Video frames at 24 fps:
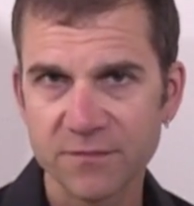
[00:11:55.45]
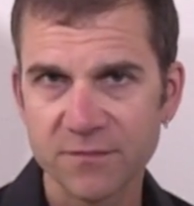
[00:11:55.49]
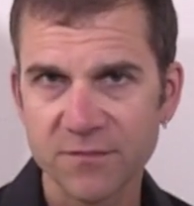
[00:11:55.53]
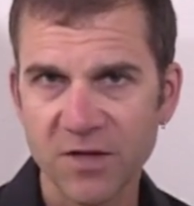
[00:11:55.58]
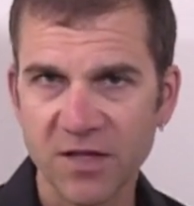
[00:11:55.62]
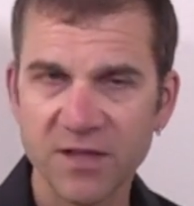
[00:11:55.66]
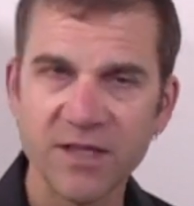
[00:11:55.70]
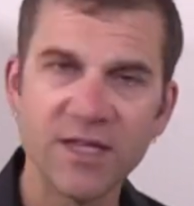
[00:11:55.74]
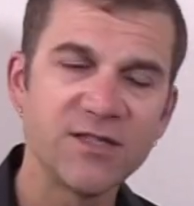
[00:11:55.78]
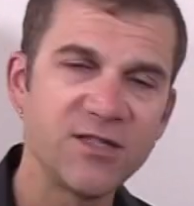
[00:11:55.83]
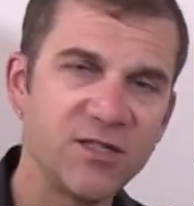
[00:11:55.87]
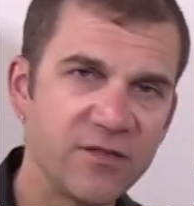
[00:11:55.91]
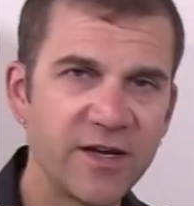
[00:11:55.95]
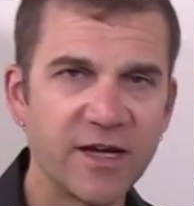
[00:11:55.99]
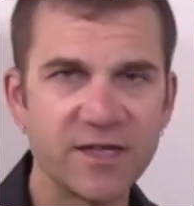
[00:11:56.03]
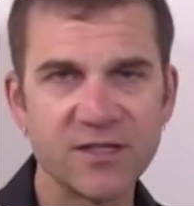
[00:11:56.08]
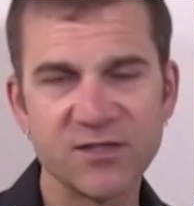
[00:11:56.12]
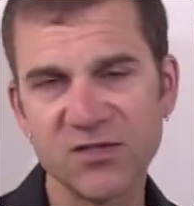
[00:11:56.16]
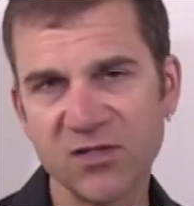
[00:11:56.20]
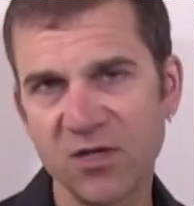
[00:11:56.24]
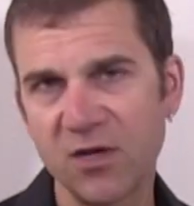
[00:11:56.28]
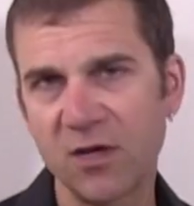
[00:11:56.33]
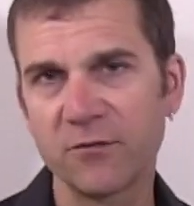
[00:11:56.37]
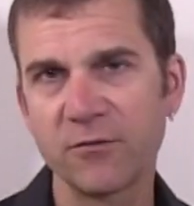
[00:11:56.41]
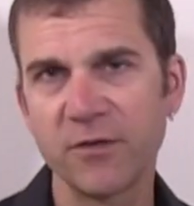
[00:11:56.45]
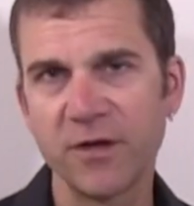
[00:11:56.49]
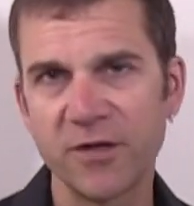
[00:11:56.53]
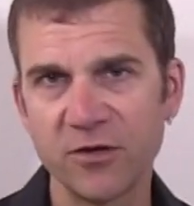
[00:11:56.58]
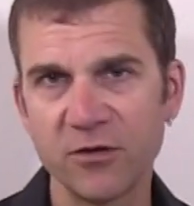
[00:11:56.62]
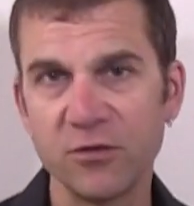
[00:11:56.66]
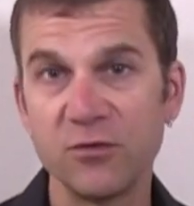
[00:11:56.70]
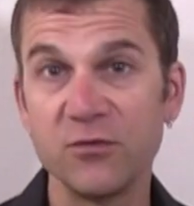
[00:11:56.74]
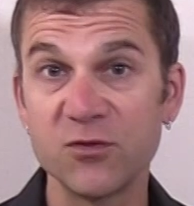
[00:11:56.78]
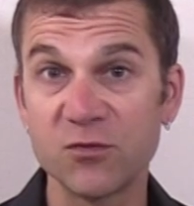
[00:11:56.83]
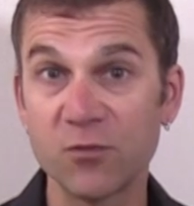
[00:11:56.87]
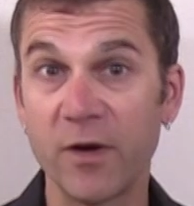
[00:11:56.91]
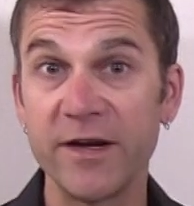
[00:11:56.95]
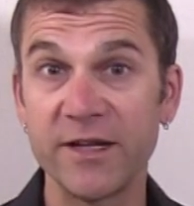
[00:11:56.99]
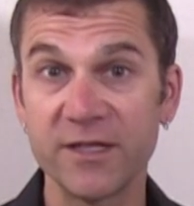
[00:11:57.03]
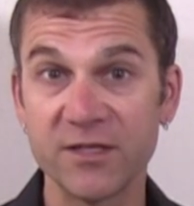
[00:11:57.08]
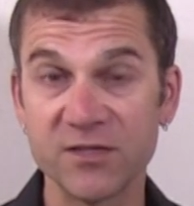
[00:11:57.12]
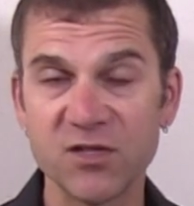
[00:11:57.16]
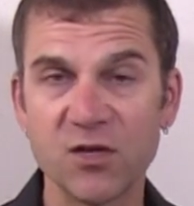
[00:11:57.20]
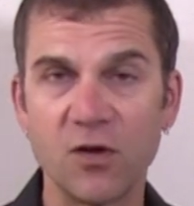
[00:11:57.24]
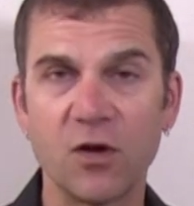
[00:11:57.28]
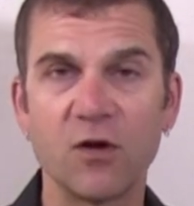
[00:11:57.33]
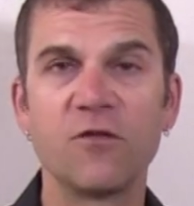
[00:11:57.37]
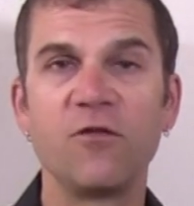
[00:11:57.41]
Unless you've got a songwriter who's writing a
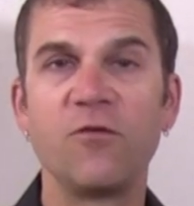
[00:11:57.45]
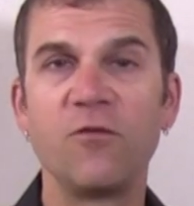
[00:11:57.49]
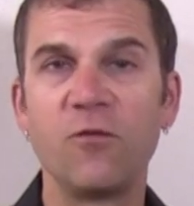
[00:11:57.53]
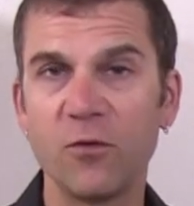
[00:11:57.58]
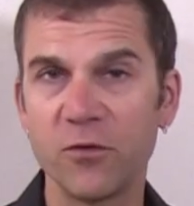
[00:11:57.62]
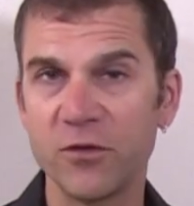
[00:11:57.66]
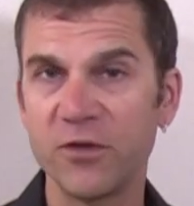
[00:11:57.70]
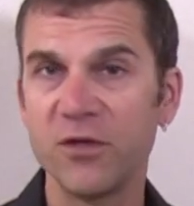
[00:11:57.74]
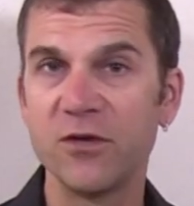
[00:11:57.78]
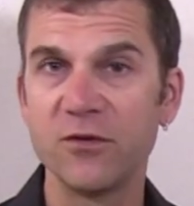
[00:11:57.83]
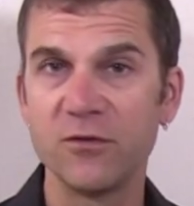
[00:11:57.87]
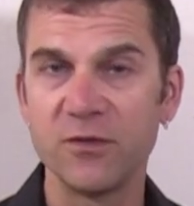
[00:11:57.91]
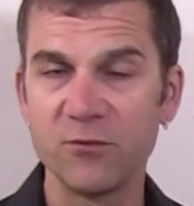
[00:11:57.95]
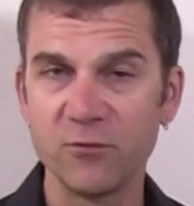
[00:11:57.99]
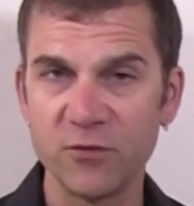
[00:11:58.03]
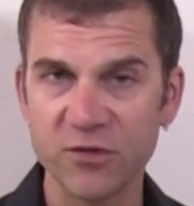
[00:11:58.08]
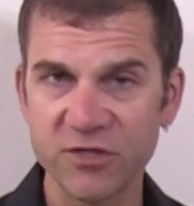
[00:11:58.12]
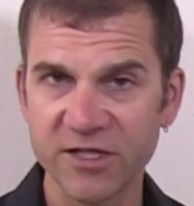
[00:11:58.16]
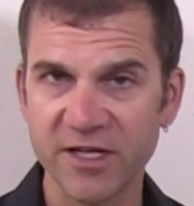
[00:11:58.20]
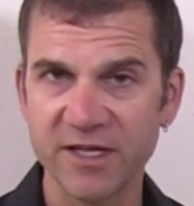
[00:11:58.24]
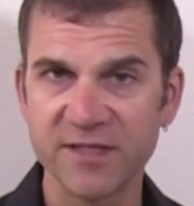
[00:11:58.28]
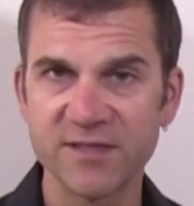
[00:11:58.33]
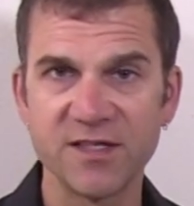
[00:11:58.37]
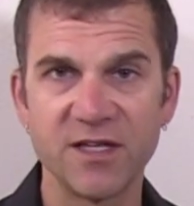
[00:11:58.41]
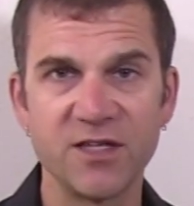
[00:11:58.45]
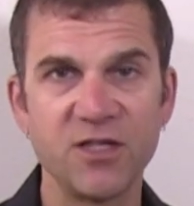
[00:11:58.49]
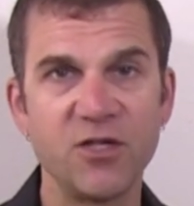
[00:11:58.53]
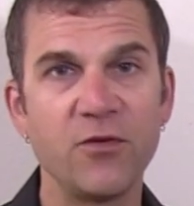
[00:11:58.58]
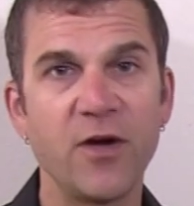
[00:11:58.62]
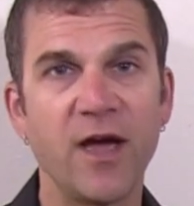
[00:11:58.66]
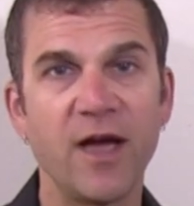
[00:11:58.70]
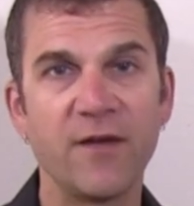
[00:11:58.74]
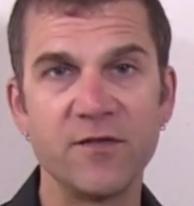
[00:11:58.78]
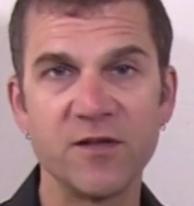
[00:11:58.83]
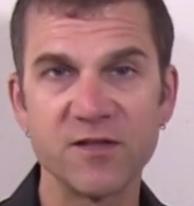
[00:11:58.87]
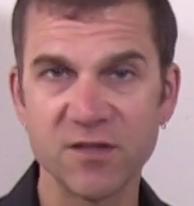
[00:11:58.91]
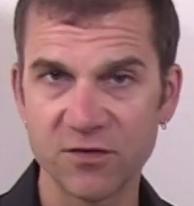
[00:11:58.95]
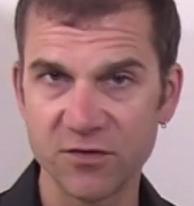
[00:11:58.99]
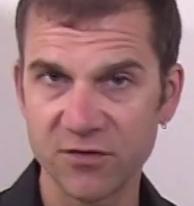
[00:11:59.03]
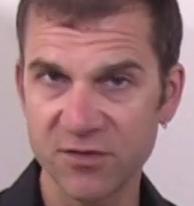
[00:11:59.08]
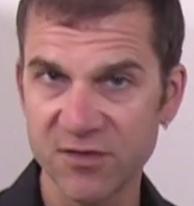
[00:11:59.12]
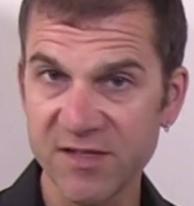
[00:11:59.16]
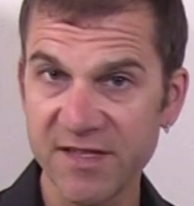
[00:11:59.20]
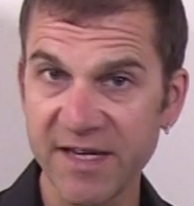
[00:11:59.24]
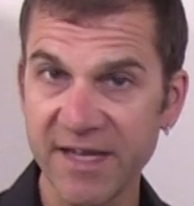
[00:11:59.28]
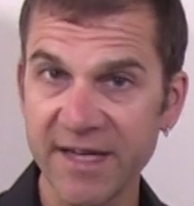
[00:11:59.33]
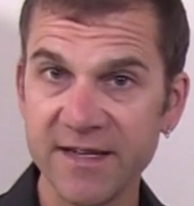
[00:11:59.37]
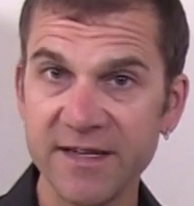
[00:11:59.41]
song for you, in which case then you have this
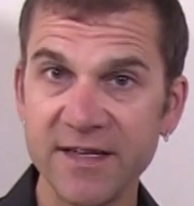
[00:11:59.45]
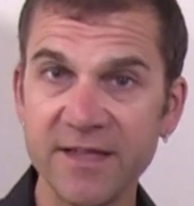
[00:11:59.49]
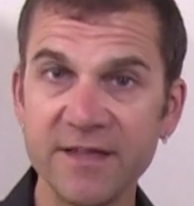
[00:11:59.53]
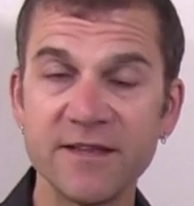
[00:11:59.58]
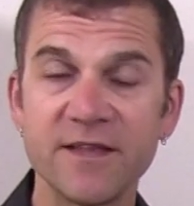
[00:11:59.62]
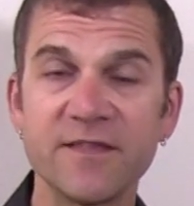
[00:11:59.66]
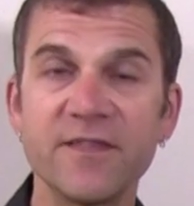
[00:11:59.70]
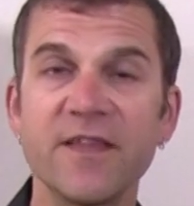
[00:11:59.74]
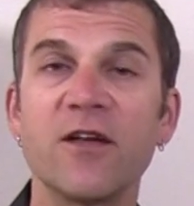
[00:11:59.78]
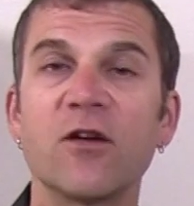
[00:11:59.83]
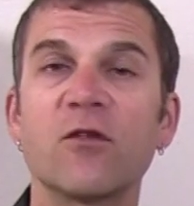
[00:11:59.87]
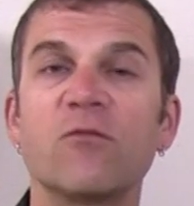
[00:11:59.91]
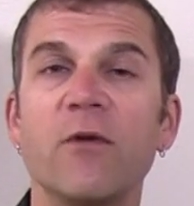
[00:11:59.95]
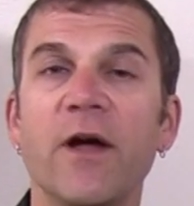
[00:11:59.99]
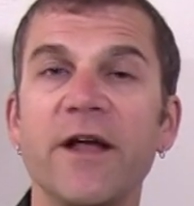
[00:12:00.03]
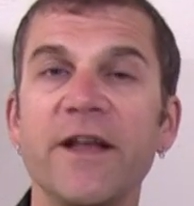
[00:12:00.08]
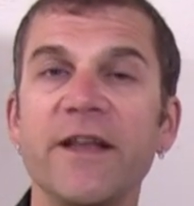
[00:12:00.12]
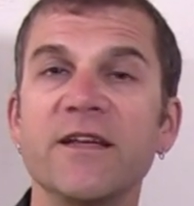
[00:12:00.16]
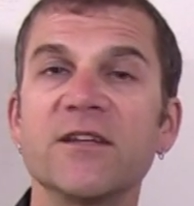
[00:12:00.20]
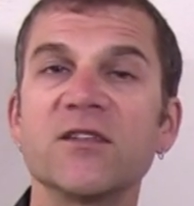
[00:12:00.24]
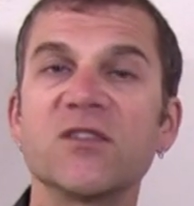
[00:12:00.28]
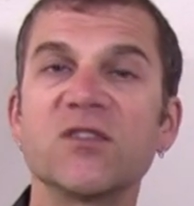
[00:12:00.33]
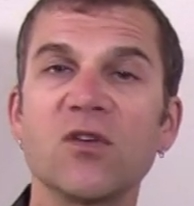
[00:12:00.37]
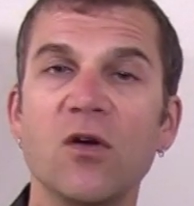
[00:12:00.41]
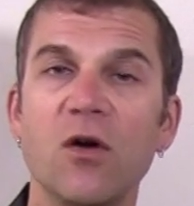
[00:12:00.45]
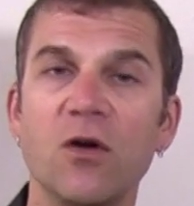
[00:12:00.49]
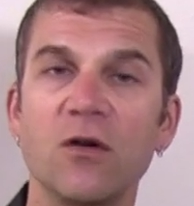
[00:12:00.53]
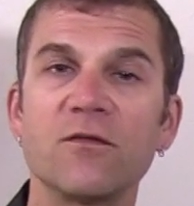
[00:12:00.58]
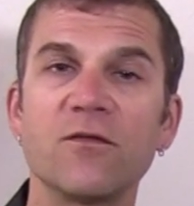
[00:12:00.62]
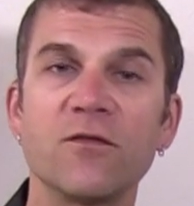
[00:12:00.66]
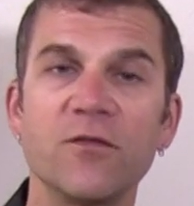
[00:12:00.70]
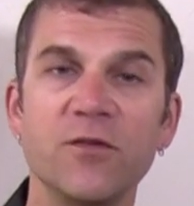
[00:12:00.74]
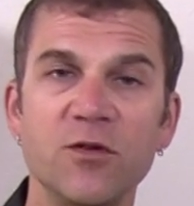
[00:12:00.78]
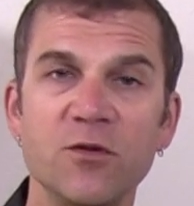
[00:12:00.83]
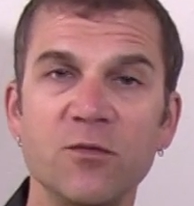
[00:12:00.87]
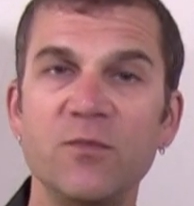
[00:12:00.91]
understanding that they are writing a song for you.